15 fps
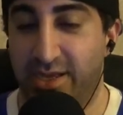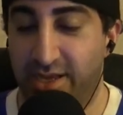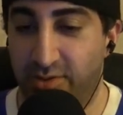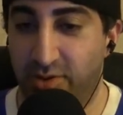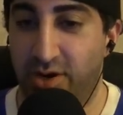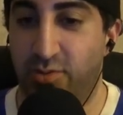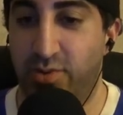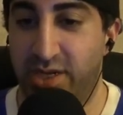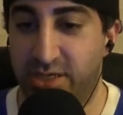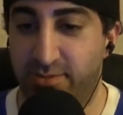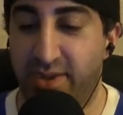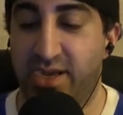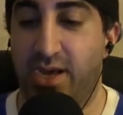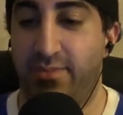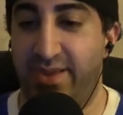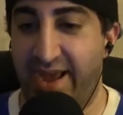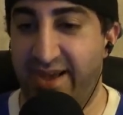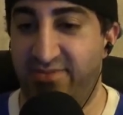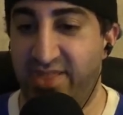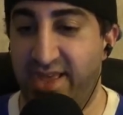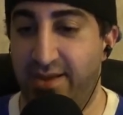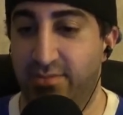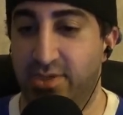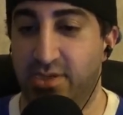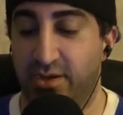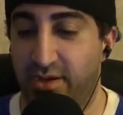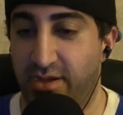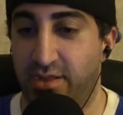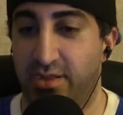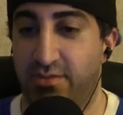You know, we speak on behalf of them. So
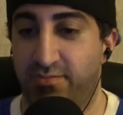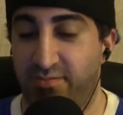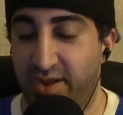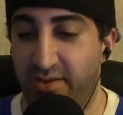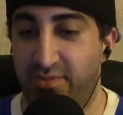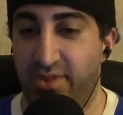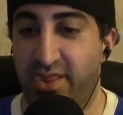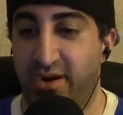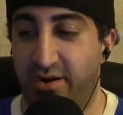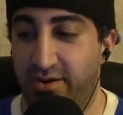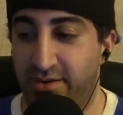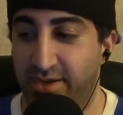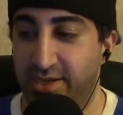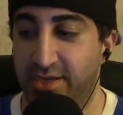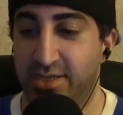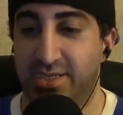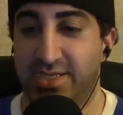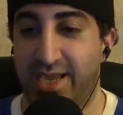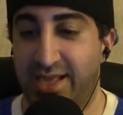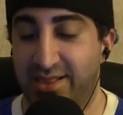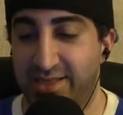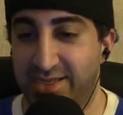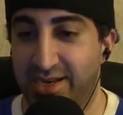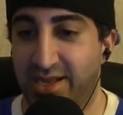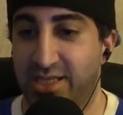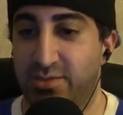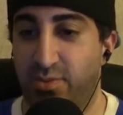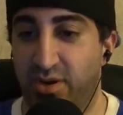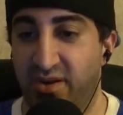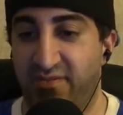all the people that are silenced and not
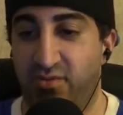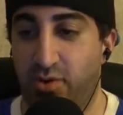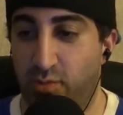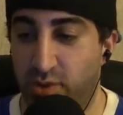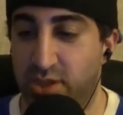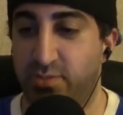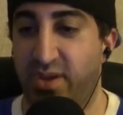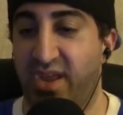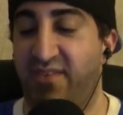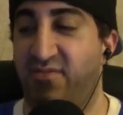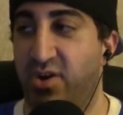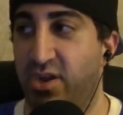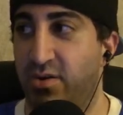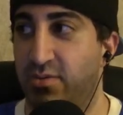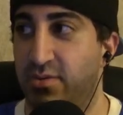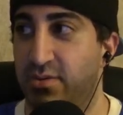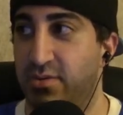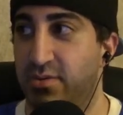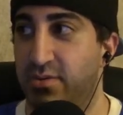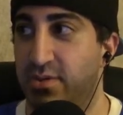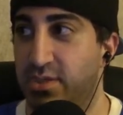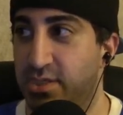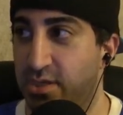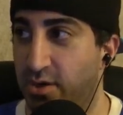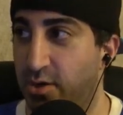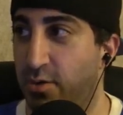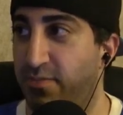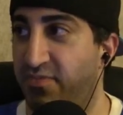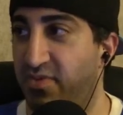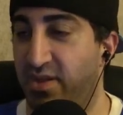spoken for, we're speaking for you. So
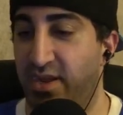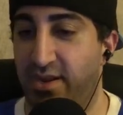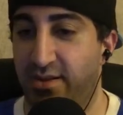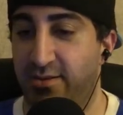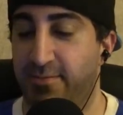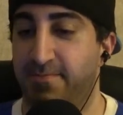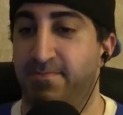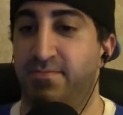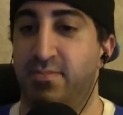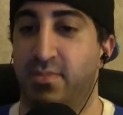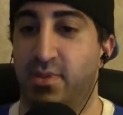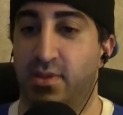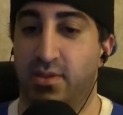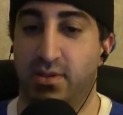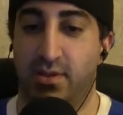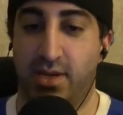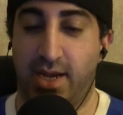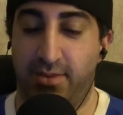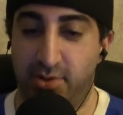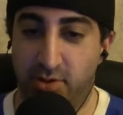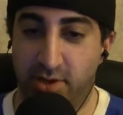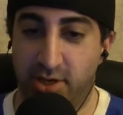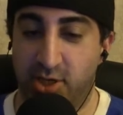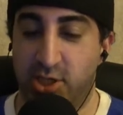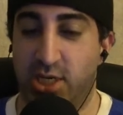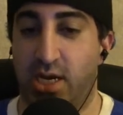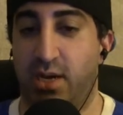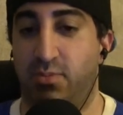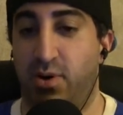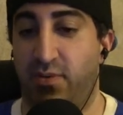hopefully I'm doing a good job.